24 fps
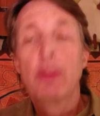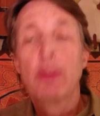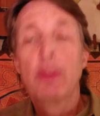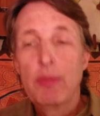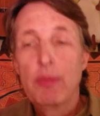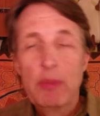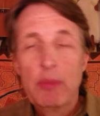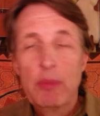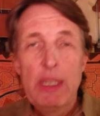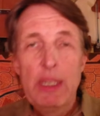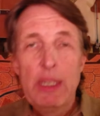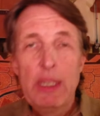
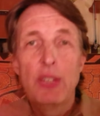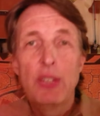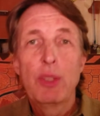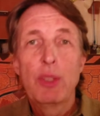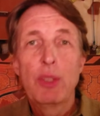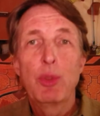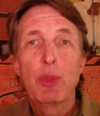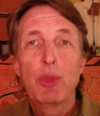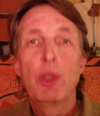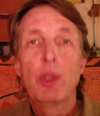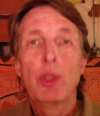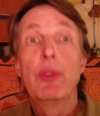making
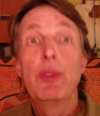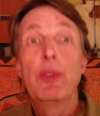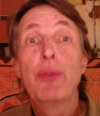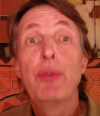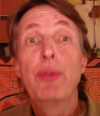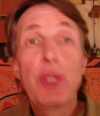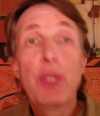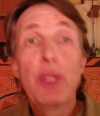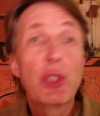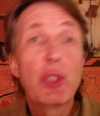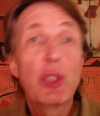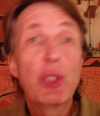some sort of
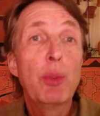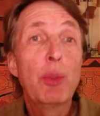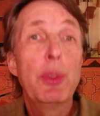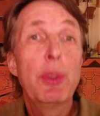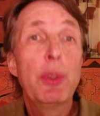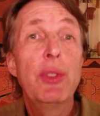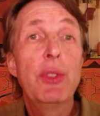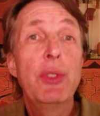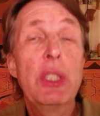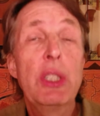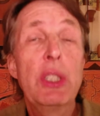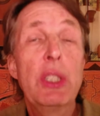official
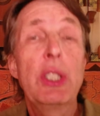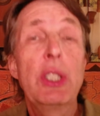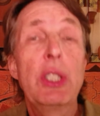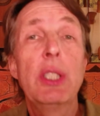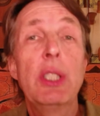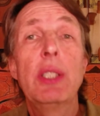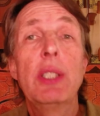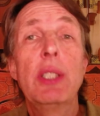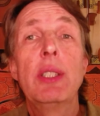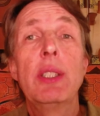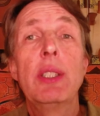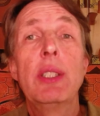
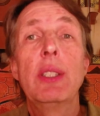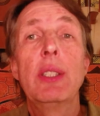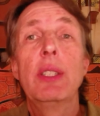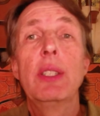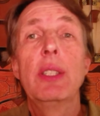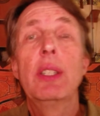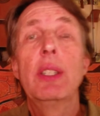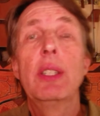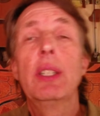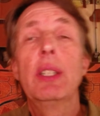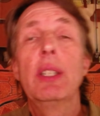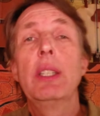position
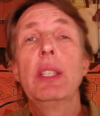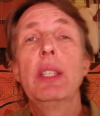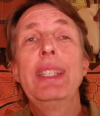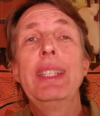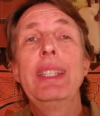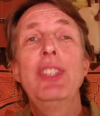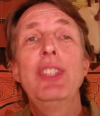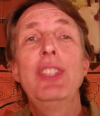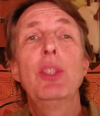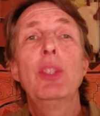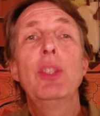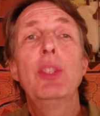in
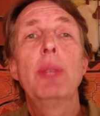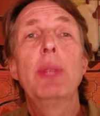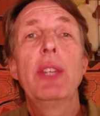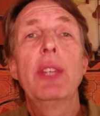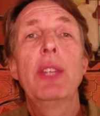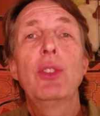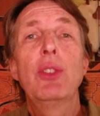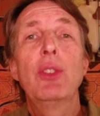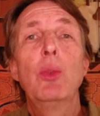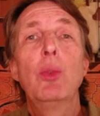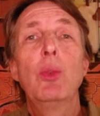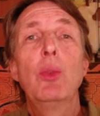Egypt
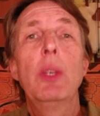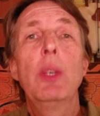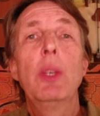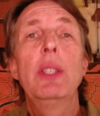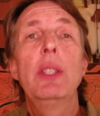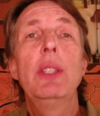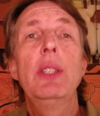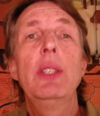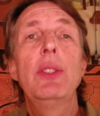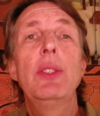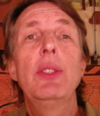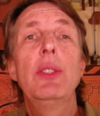as to what
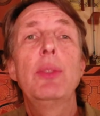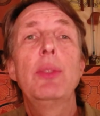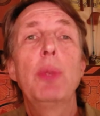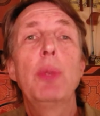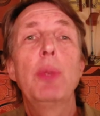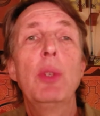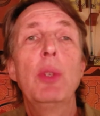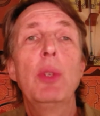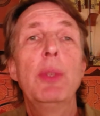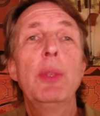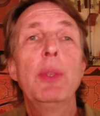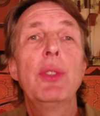these
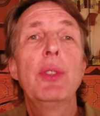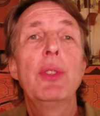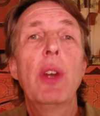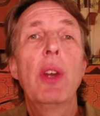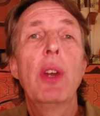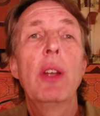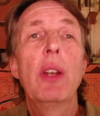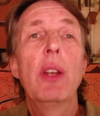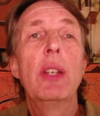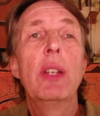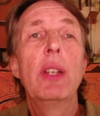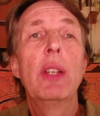pyramids
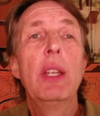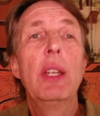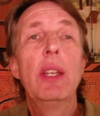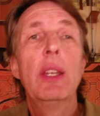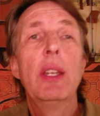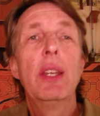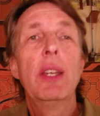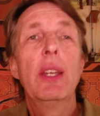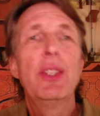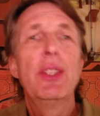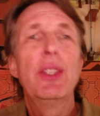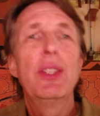are,
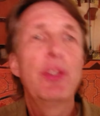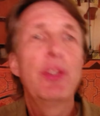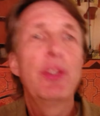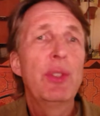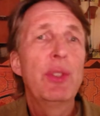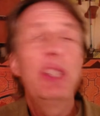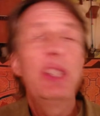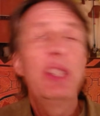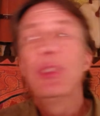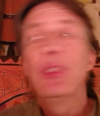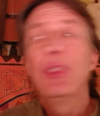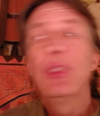as if there
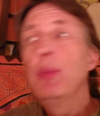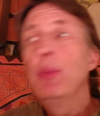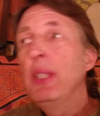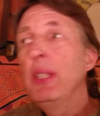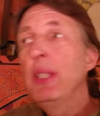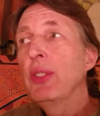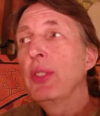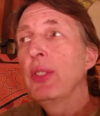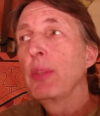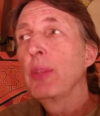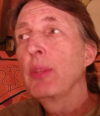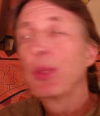needs to be
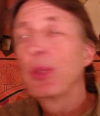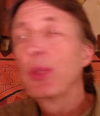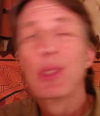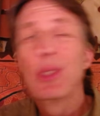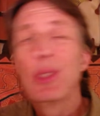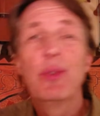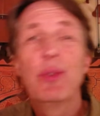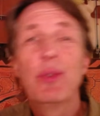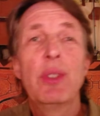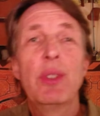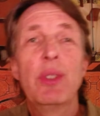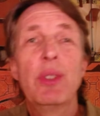some sort
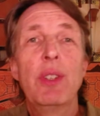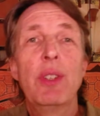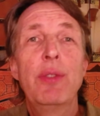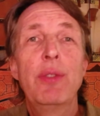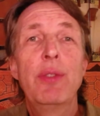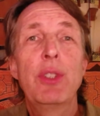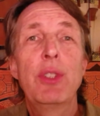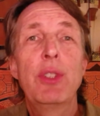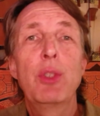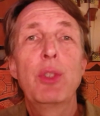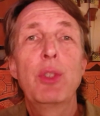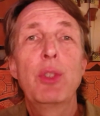of
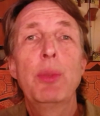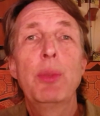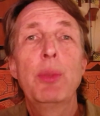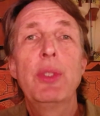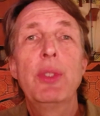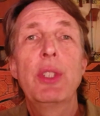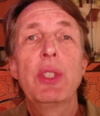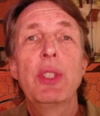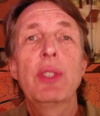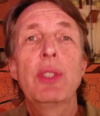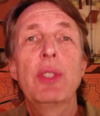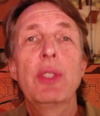official
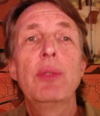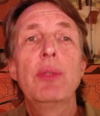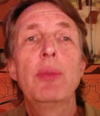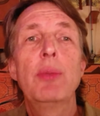position,